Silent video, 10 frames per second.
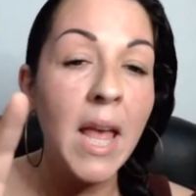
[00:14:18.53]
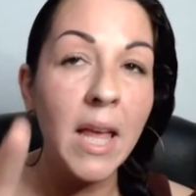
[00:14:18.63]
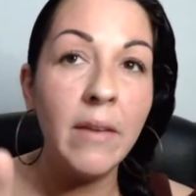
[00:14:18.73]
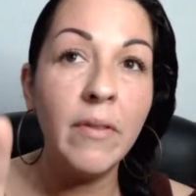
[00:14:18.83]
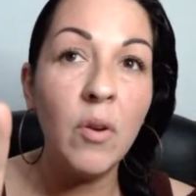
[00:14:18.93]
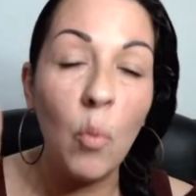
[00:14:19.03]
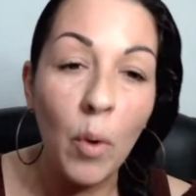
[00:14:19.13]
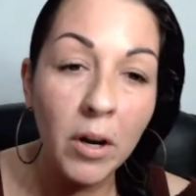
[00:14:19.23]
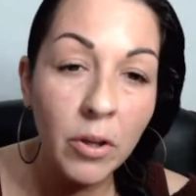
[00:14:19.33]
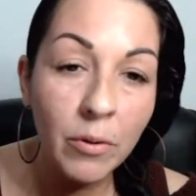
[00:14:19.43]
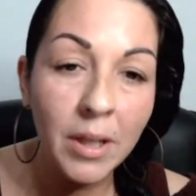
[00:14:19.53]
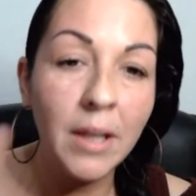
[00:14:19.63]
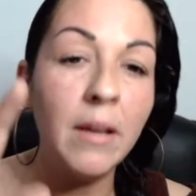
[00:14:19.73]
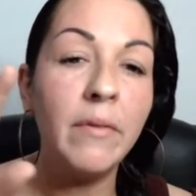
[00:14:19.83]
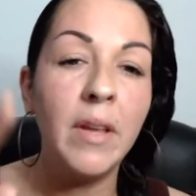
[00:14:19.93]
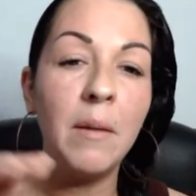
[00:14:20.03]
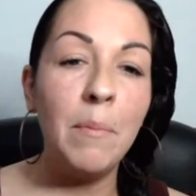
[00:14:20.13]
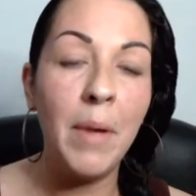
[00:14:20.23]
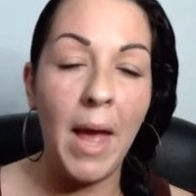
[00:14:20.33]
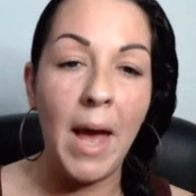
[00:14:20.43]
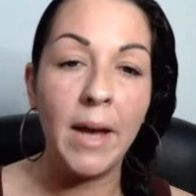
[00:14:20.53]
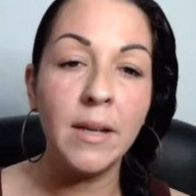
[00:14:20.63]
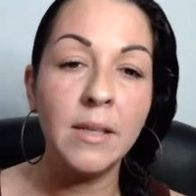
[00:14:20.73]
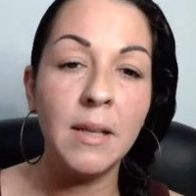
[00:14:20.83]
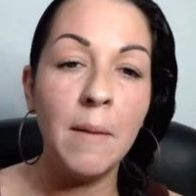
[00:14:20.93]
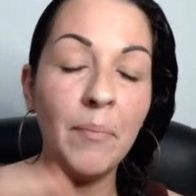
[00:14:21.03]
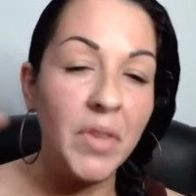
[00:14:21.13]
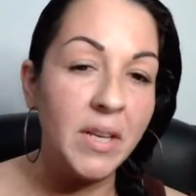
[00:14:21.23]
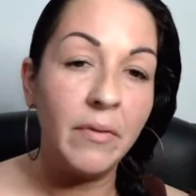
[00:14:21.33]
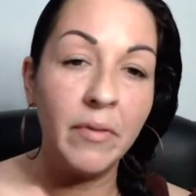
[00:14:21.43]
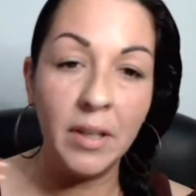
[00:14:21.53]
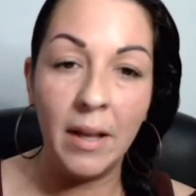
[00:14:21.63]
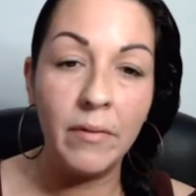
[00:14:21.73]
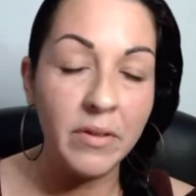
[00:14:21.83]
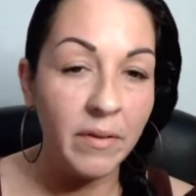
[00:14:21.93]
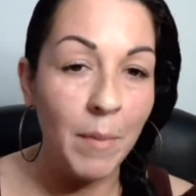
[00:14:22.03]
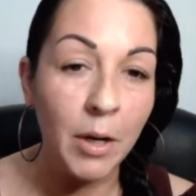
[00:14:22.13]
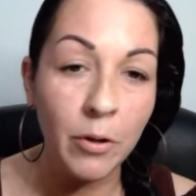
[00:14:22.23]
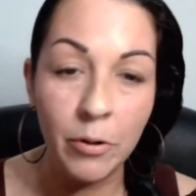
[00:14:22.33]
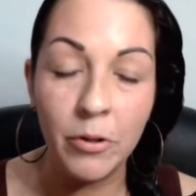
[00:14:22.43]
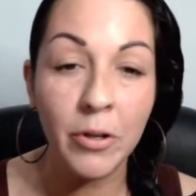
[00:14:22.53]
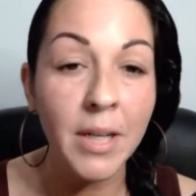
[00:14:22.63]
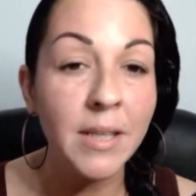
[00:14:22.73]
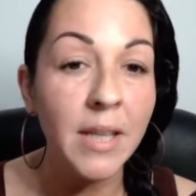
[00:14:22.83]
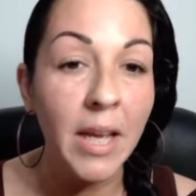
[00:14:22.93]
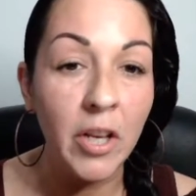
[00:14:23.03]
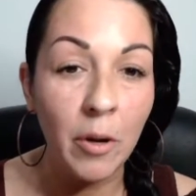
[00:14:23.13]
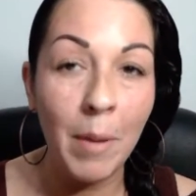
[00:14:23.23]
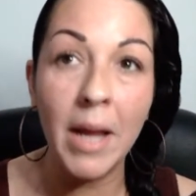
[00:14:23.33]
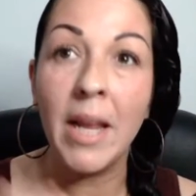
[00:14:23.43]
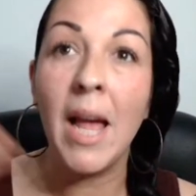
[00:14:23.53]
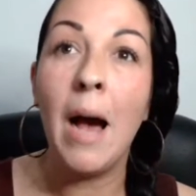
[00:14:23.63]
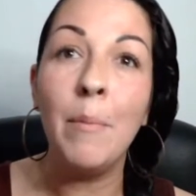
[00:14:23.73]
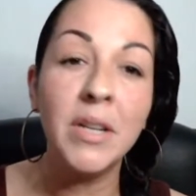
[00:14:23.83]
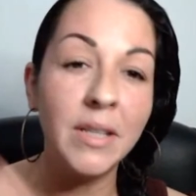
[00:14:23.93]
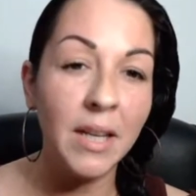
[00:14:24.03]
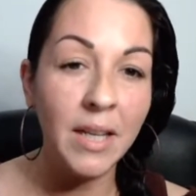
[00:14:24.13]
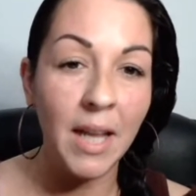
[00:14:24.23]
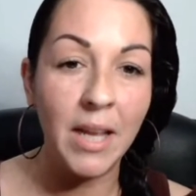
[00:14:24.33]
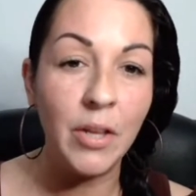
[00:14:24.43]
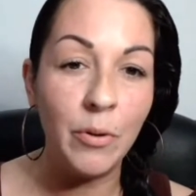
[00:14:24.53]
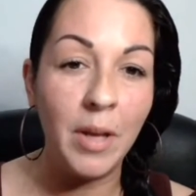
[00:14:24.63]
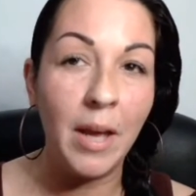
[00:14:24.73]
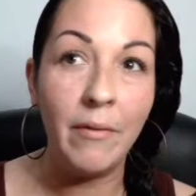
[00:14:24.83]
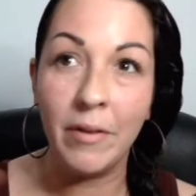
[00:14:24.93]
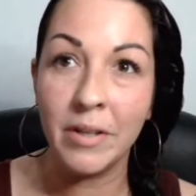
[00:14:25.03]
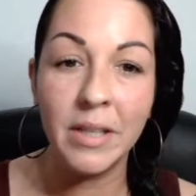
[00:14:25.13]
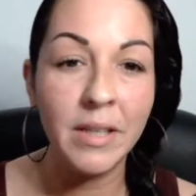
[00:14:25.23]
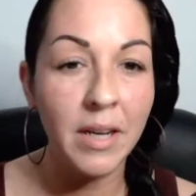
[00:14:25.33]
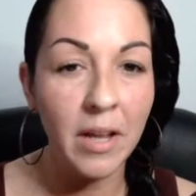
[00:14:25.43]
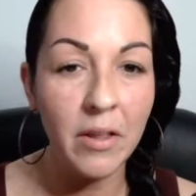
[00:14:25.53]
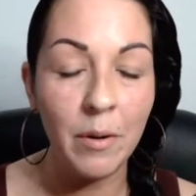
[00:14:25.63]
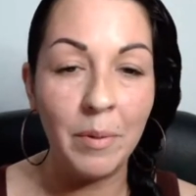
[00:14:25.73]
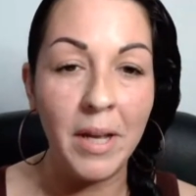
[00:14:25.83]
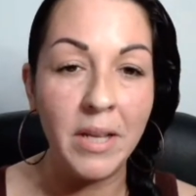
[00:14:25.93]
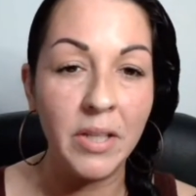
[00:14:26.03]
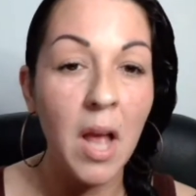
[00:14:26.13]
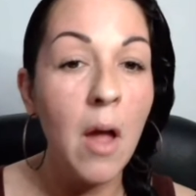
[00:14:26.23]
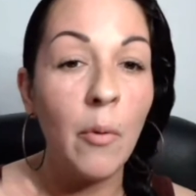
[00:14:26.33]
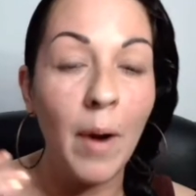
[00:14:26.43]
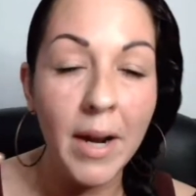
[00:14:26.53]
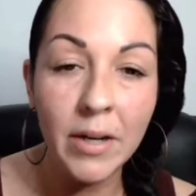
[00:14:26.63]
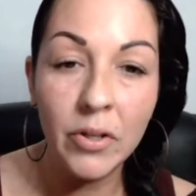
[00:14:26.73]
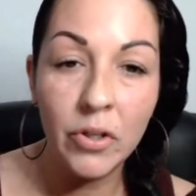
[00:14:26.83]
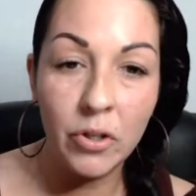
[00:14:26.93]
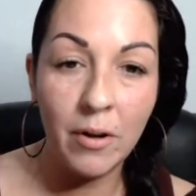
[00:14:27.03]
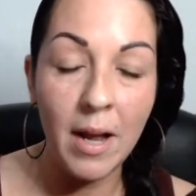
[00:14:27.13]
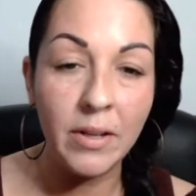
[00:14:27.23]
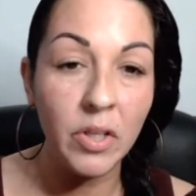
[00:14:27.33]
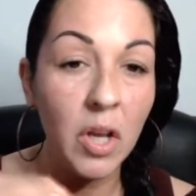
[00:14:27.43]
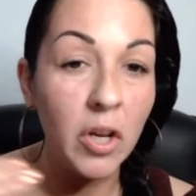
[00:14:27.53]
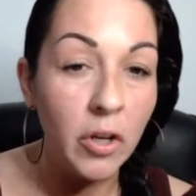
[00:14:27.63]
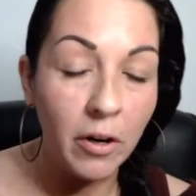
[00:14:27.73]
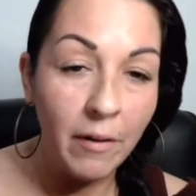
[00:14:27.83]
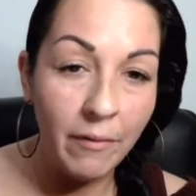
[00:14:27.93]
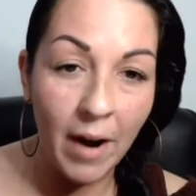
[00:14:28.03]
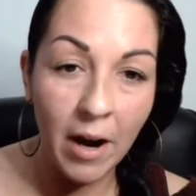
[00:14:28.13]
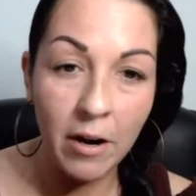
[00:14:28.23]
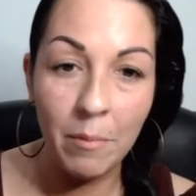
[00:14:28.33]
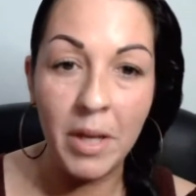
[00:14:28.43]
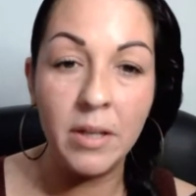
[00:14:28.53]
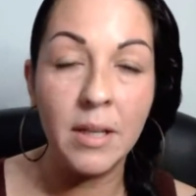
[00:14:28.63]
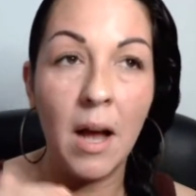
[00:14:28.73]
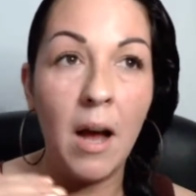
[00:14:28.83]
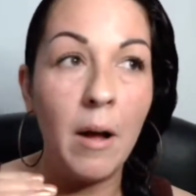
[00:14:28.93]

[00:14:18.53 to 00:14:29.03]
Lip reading: Even where you live impacts the different levels of micronutrients in your body, how much sunlight you get versus another place, right? Stress, your environment,